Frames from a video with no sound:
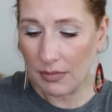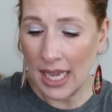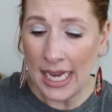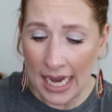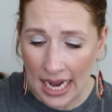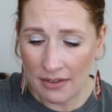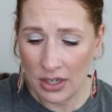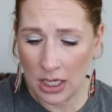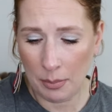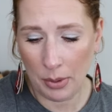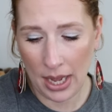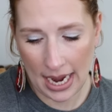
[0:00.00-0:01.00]
And I have a
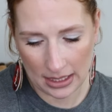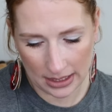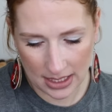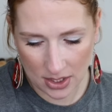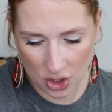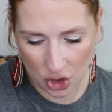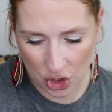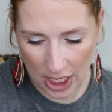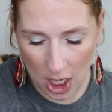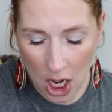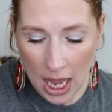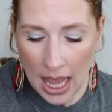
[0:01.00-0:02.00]
couple highlights to share.